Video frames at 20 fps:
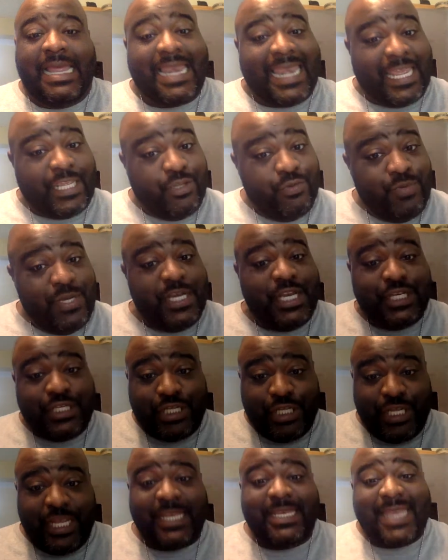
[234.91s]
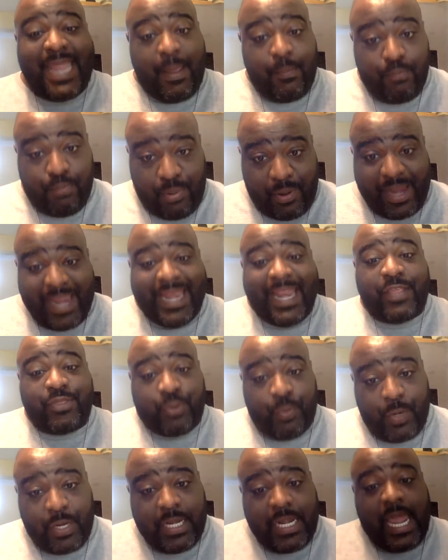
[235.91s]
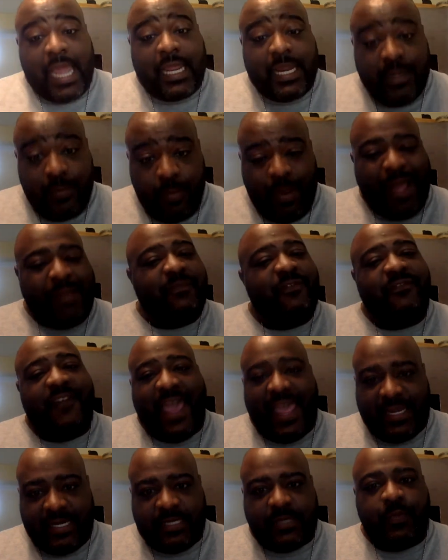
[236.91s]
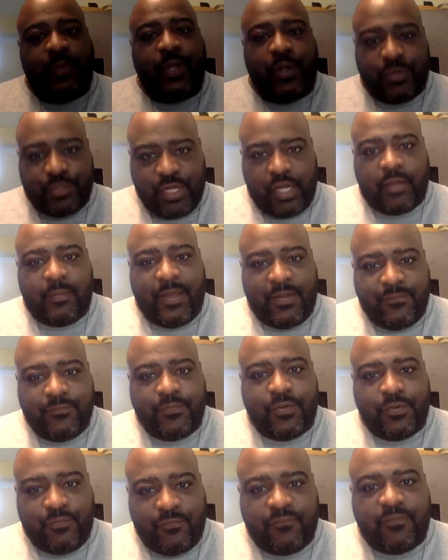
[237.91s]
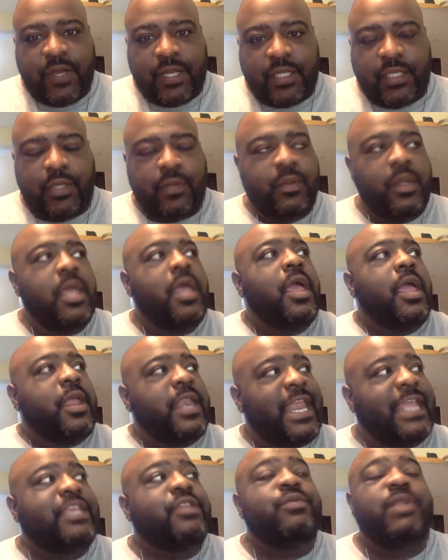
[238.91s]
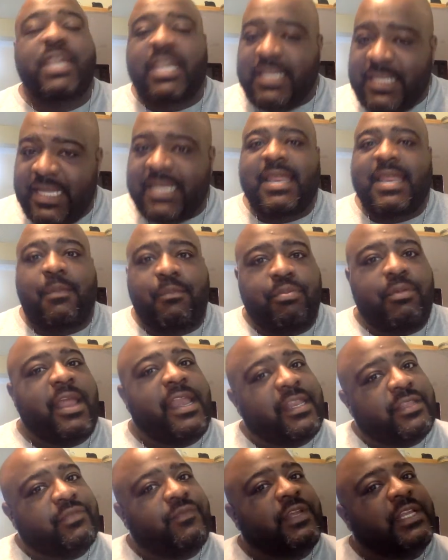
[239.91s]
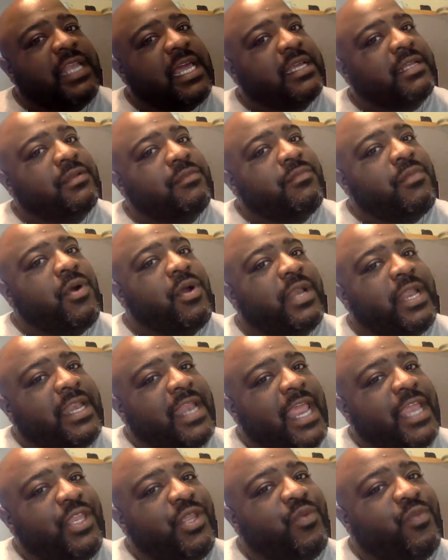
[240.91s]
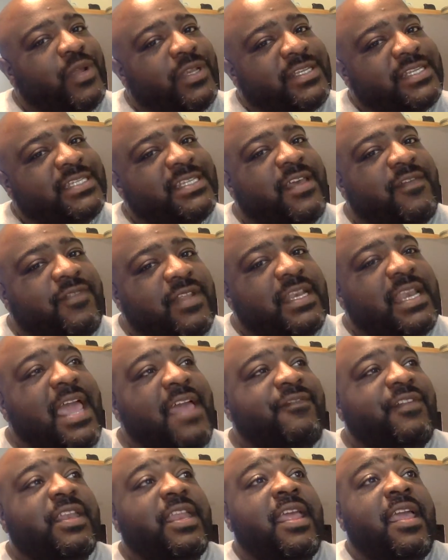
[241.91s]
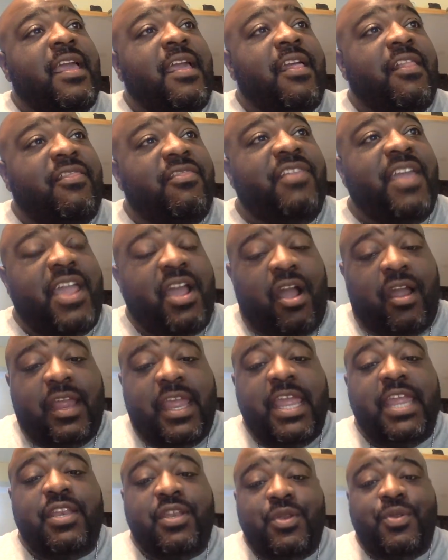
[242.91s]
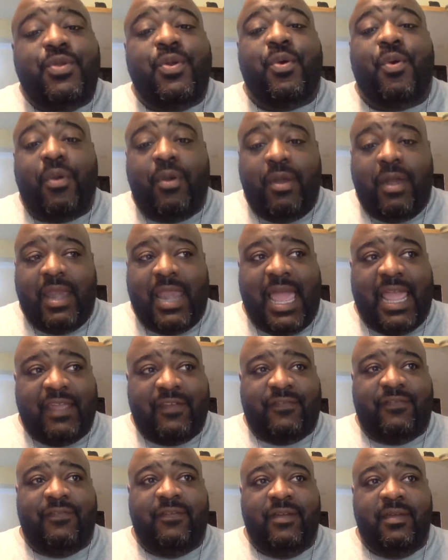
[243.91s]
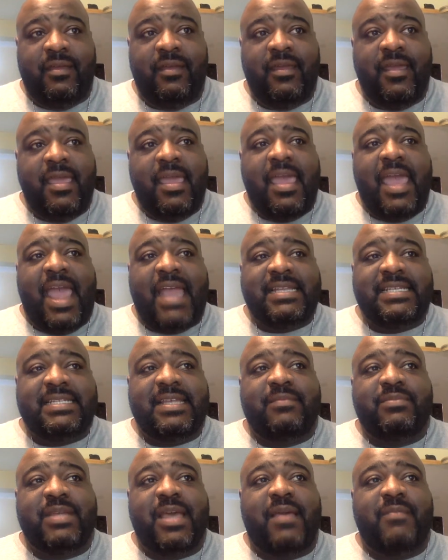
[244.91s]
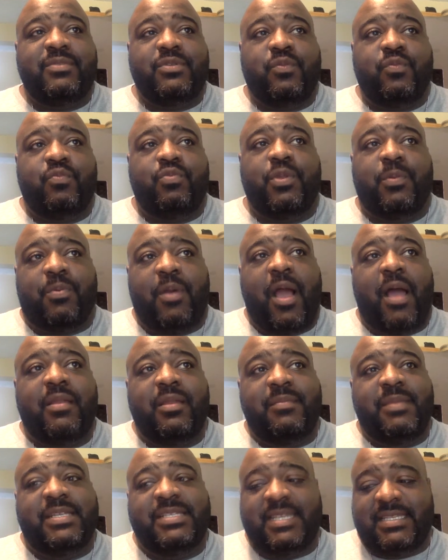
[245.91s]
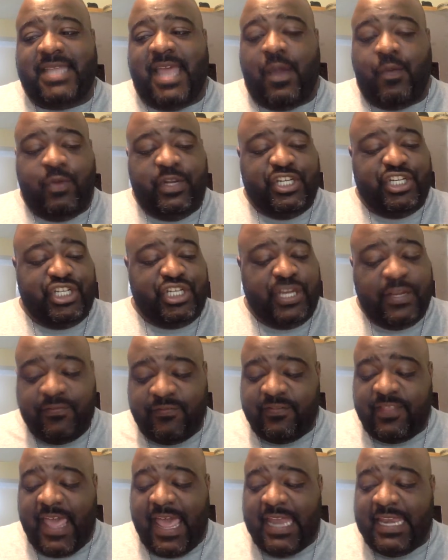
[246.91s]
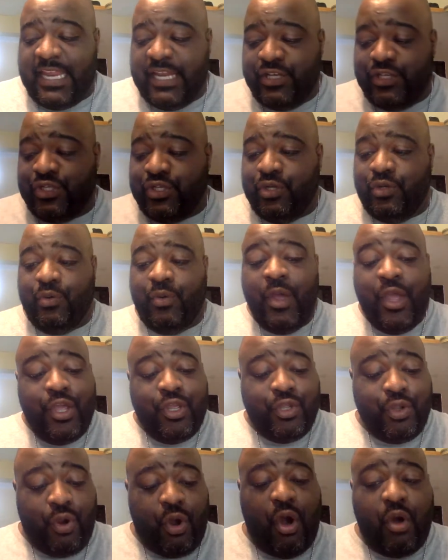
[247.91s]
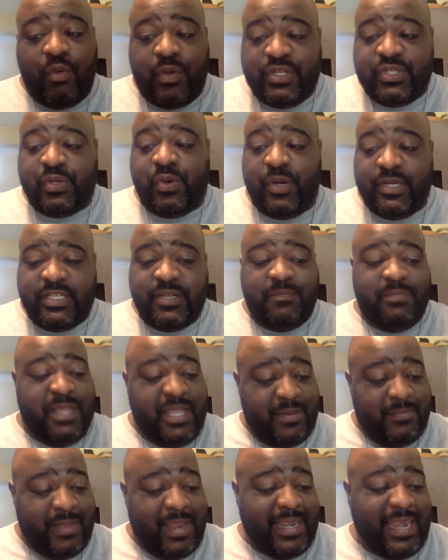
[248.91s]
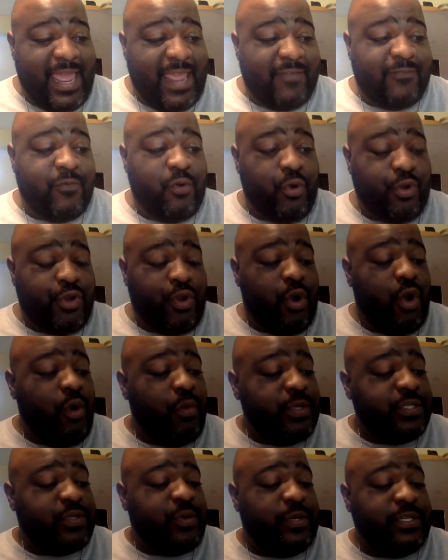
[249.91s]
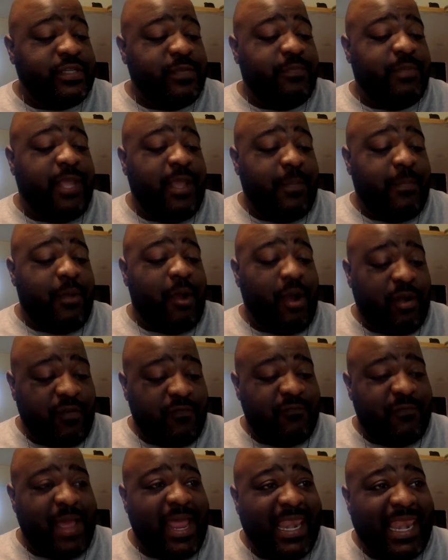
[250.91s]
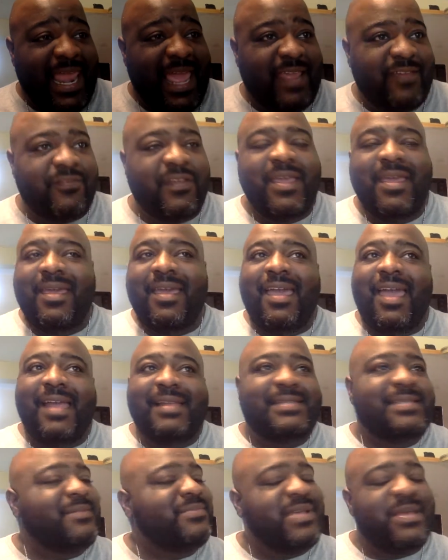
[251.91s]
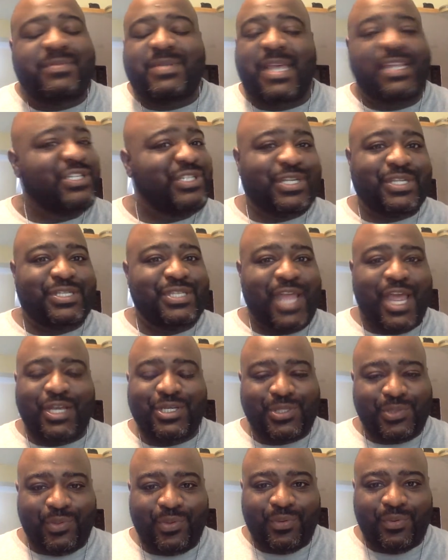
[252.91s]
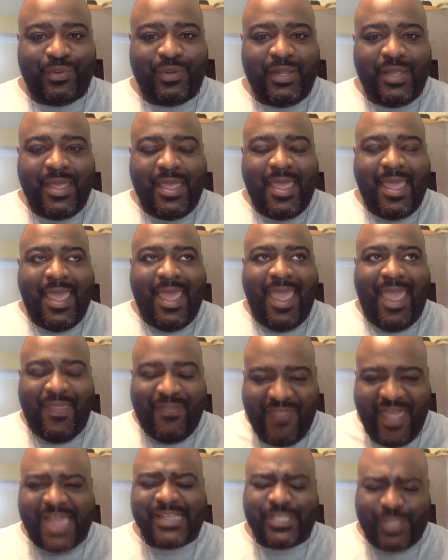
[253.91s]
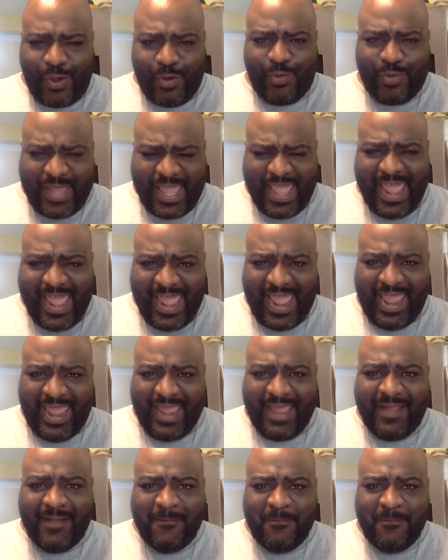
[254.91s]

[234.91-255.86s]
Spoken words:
Like you needed to get that bread at 3 o'clock in the morning. I'm fat. We're going to talk about food. Fuck you. Like you needed that bread at 3 o'clock in the morning and you went to 7-Eleven. They are in your life. And sometimes the problem is that we shift that into you're always going to be in my life or you're always going to be a part of my life. And sometimes that's just not true. And that's okay.